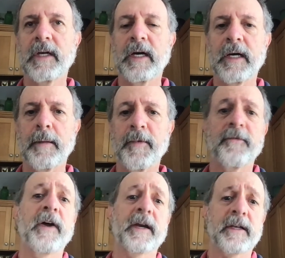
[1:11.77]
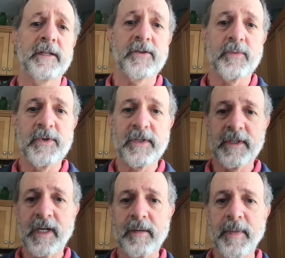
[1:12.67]
Um, in fact, I just recently
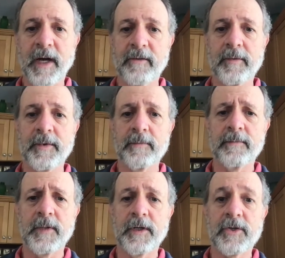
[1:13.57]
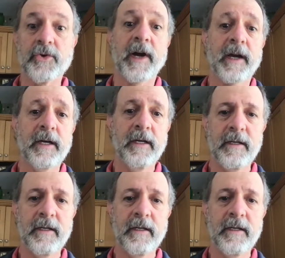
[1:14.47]
came back from a, a trek